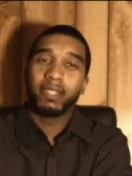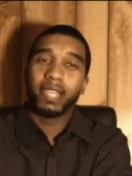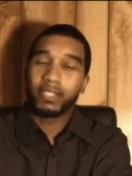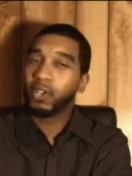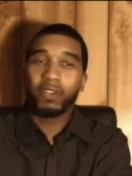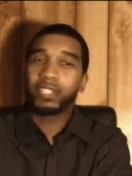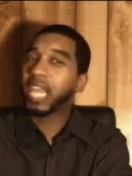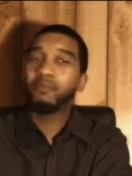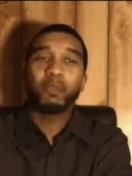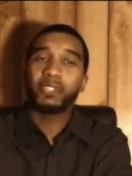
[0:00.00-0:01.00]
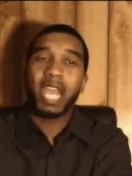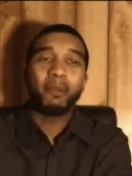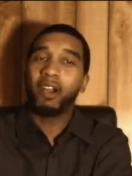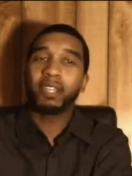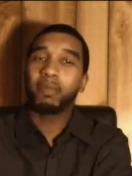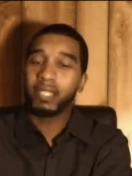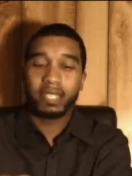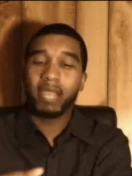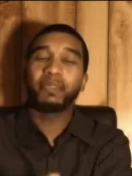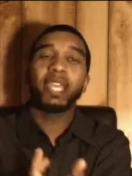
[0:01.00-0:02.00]
That's all. Same
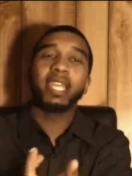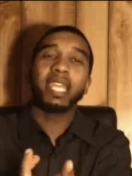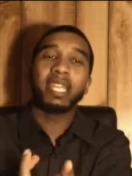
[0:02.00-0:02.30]
argument, same thing.